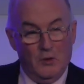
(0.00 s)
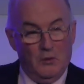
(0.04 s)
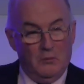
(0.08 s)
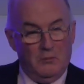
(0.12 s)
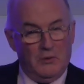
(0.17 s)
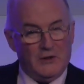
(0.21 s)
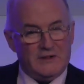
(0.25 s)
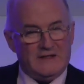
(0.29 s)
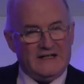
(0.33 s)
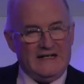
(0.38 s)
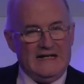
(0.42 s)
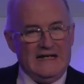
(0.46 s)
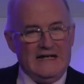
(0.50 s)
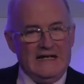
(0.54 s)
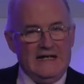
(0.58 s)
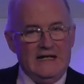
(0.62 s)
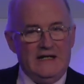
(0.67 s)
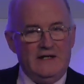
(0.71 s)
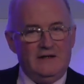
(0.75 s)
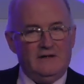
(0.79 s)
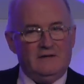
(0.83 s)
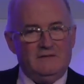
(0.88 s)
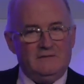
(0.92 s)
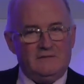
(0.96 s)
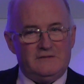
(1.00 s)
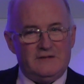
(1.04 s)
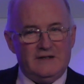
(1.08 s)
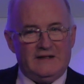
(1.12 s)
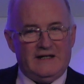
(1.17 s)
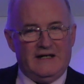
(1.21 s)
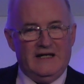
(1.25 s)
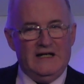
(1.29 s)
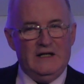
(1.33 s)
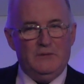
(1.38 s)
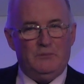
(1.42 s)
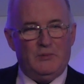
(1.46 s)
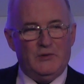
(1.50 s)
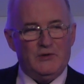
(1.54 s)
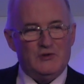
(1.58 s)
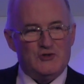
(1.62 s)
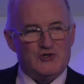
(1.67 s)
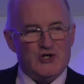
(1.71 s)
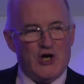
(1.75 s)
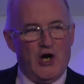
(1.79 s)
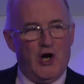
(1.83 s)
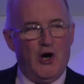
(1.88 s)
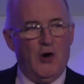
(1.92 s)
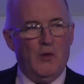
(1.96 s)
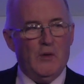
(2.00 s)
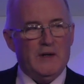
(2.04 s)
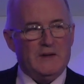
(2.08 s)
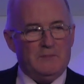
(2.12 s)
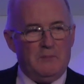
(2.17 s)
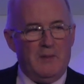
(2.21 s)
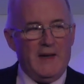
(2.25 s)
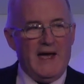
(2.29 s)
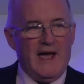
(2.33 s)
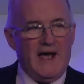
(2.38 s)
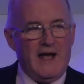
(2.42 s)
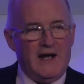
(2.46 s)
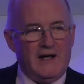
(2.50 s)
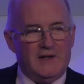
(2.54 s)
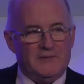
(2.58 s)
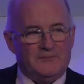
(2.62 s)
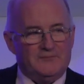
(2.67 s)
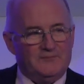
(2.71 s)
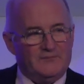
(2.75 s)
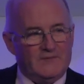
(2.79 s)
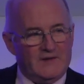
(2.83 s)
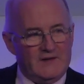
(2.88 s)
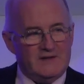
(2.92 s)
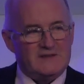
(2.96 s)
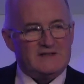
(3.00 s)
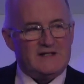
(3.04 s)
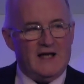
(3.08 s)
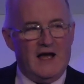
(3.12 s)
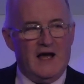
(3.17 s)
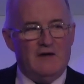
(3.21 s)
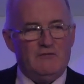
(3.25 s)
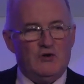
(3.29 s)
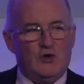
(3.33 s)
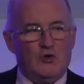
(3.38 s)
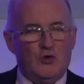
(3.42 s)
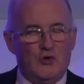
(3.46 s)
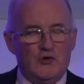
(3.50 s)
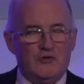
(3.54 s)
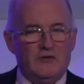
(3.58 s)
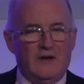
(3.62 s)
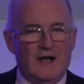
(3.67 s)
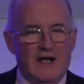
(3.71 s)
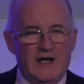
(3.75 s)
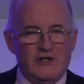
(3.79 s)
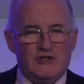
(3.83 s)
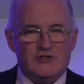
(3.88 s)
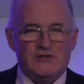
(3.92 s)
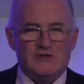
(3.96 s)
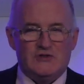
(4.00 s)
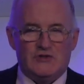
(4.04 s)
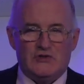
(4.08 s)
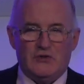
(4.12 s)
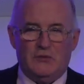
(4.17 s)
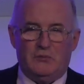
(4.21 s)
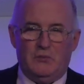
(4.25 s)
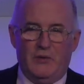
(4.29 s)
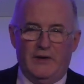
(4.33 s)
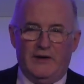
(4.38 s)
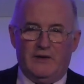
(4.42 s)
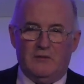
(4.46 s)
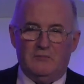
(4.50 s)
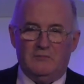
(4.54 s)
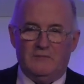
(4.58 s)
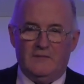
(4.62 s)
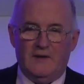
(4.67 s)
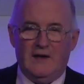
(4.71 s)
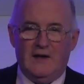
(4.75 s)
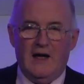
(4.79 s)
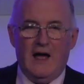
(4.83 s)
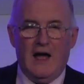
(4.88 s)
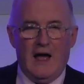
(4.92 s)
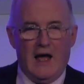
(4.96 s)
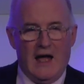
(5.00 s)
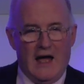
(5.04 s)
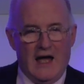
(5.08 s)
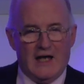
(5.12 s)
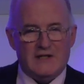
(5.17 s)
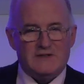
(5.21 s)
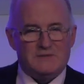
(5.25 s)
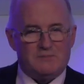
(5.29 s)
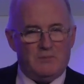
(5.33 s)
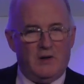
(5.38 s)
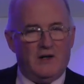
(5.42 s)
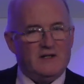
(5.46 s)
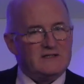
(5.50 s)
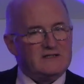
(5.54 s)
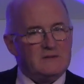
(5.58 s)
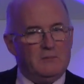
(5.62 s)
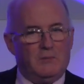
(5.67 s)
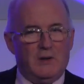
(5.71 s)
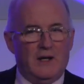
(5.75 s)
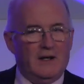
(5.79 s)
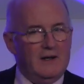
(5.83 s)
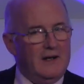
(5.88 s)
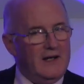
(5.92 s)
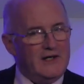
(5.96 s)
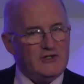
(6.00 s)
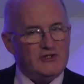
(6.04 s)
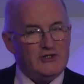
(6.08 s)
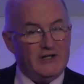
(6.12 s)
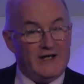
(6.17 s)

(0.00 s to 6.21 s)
But key to keeping Joe at bay is to have a good relationship with him, as possible as you